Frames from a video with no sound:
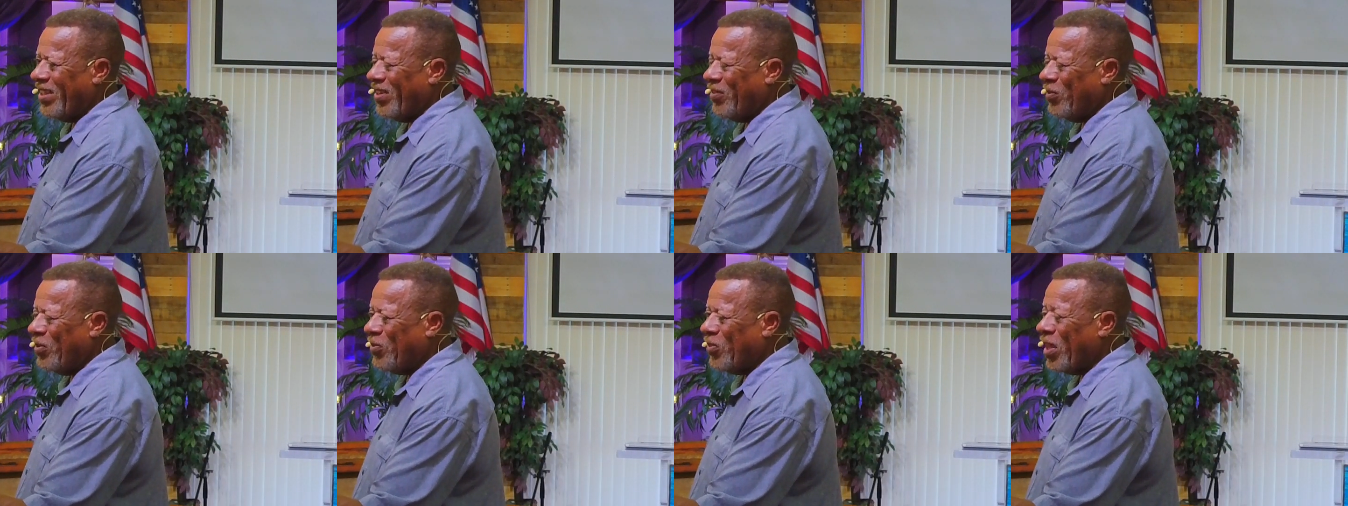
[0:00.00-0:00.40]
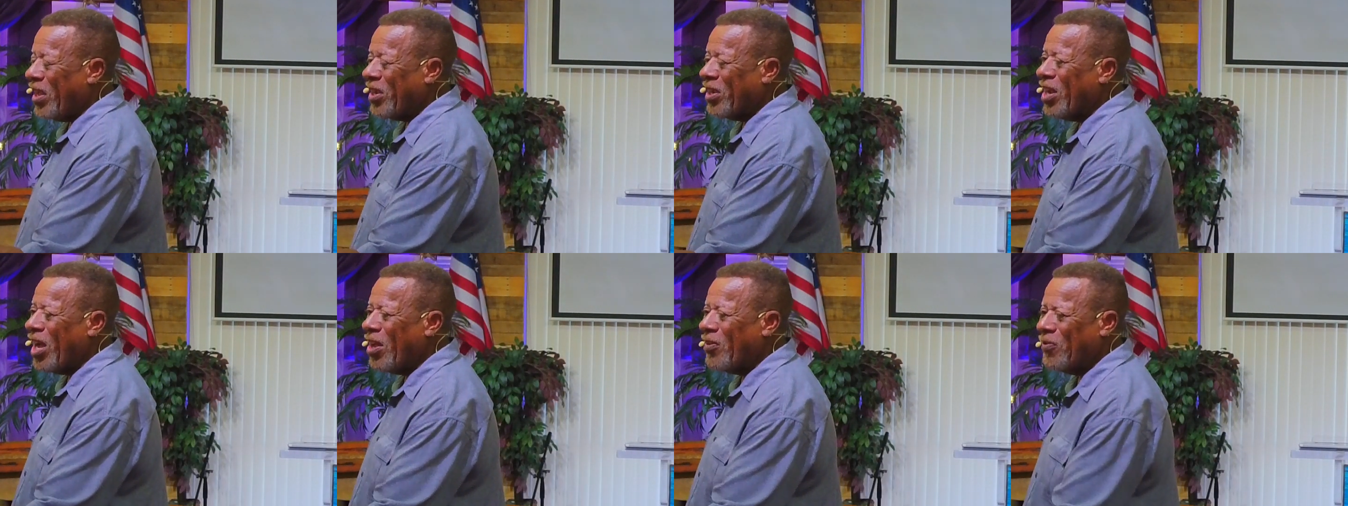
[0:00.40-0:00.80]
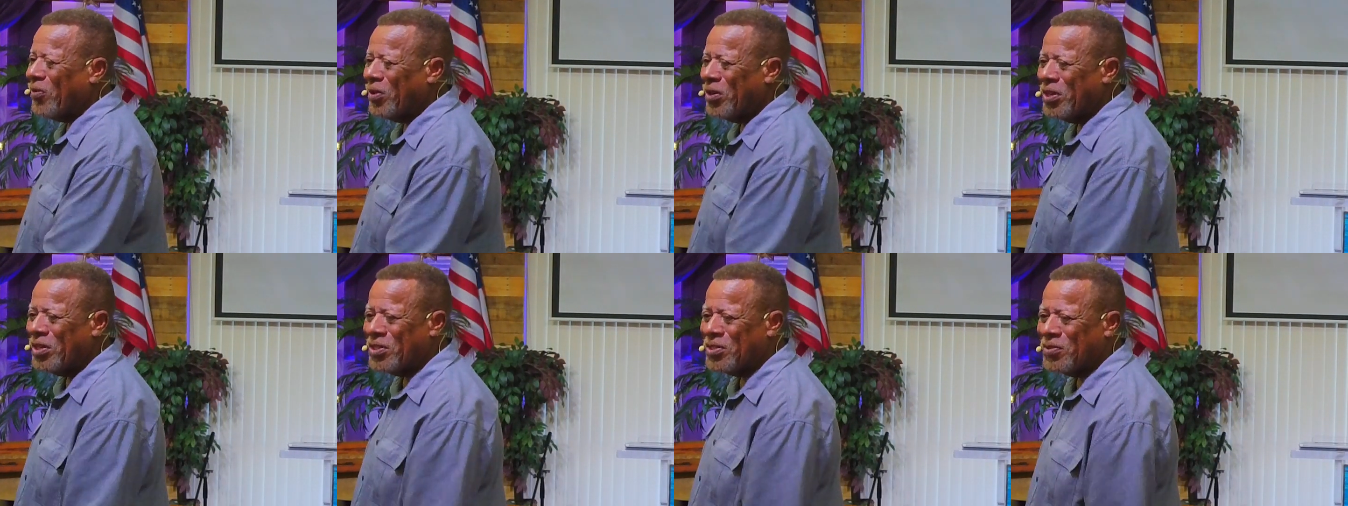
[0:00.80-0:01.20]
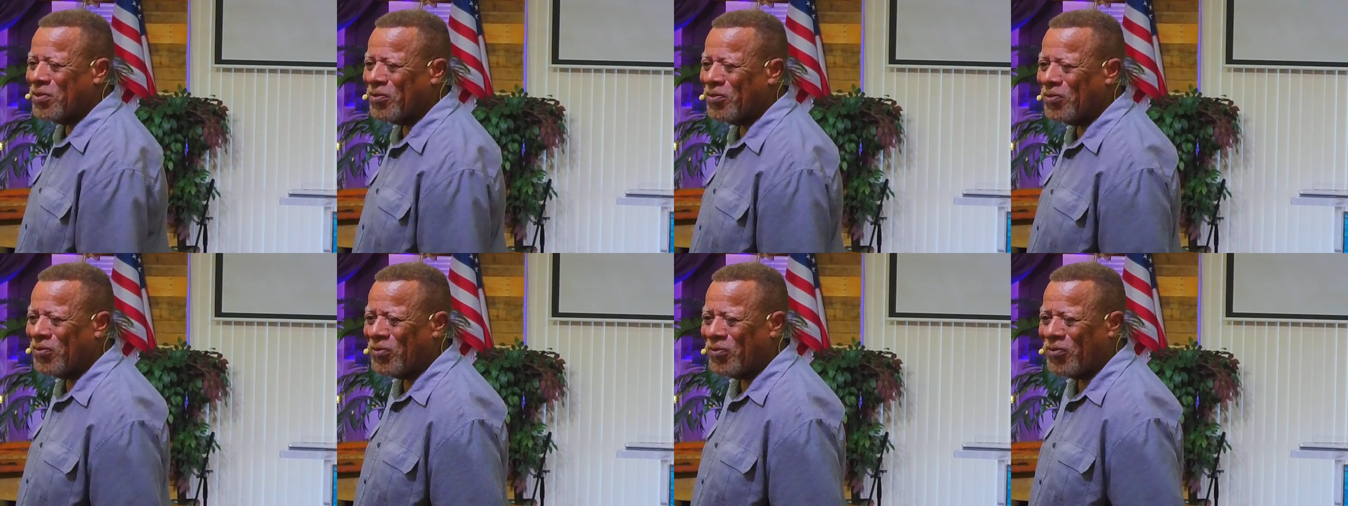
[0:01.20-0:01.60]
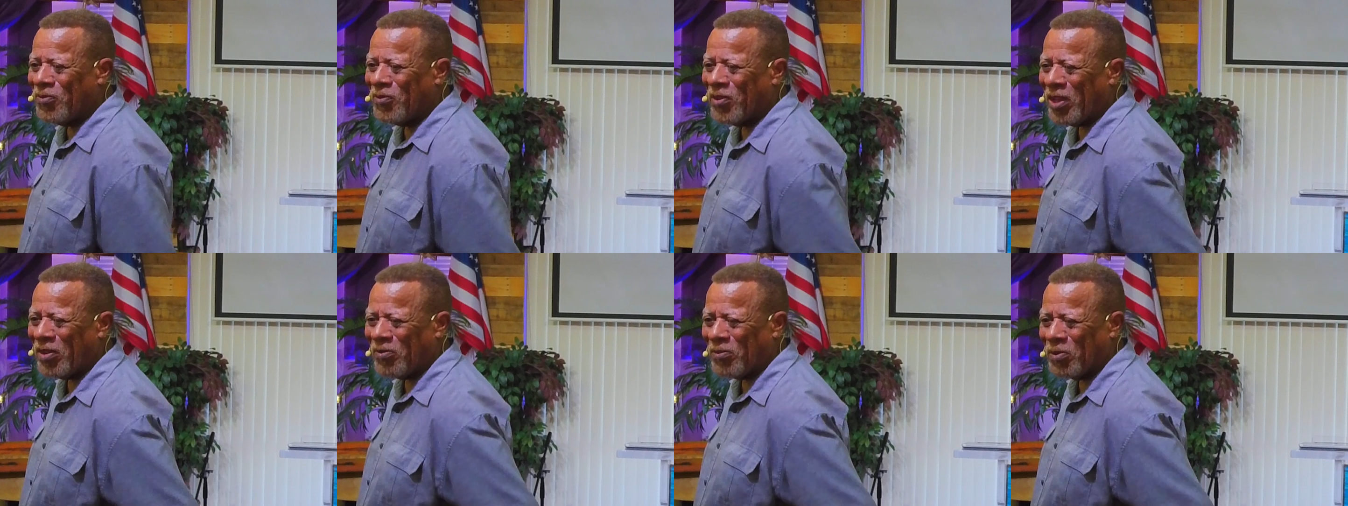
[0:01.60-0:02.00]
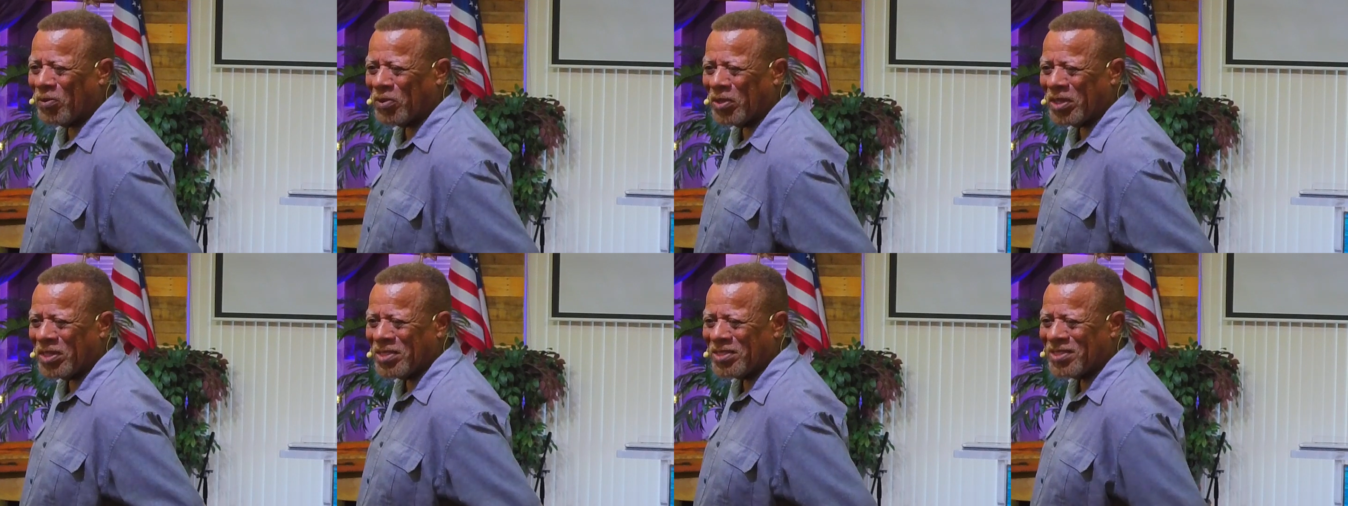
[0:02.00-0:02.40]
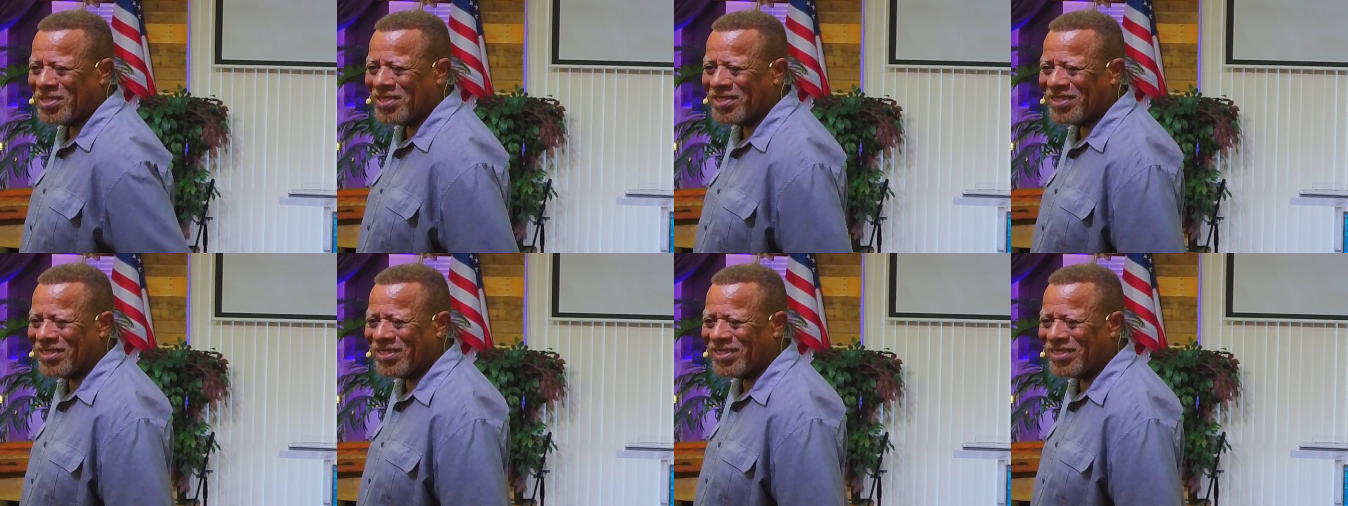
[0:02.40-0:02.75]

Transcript: we thank God for his faithfulness.